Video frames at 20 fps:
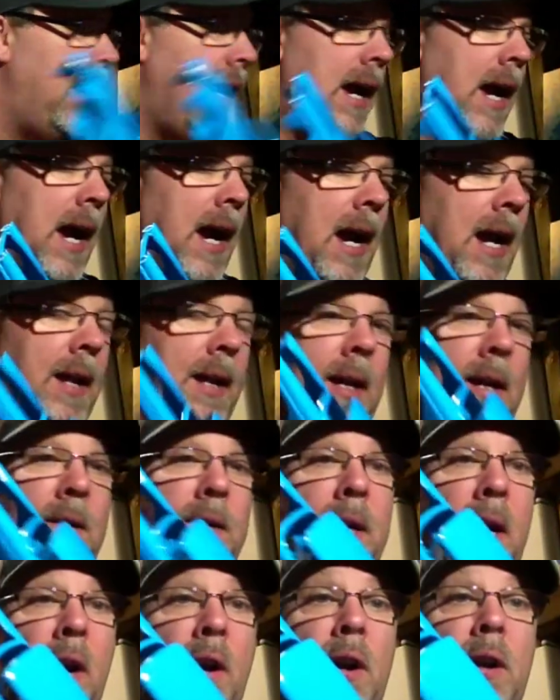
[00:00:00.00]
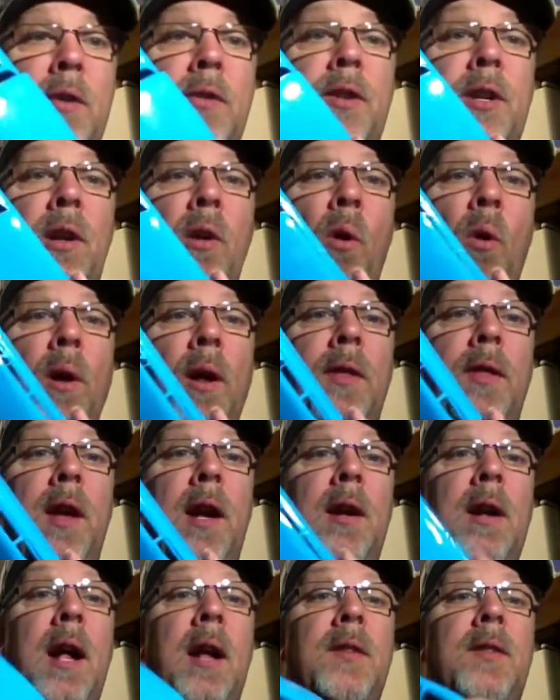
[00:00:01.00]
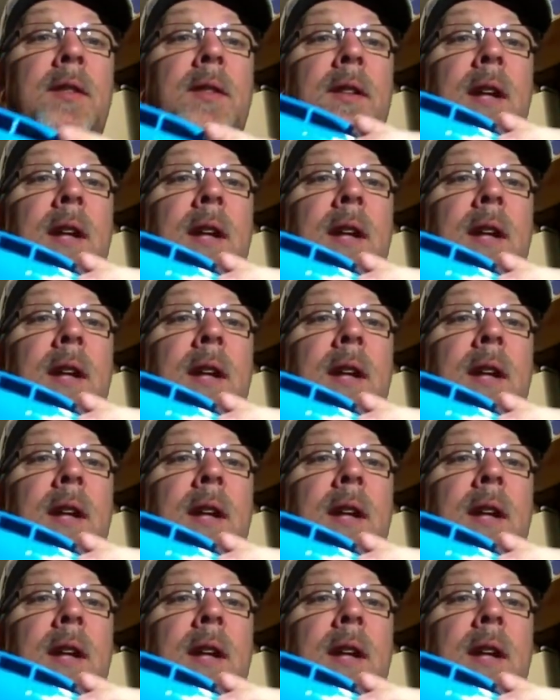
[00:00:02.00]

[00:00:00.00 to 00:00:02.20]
and the interior is the only thing that's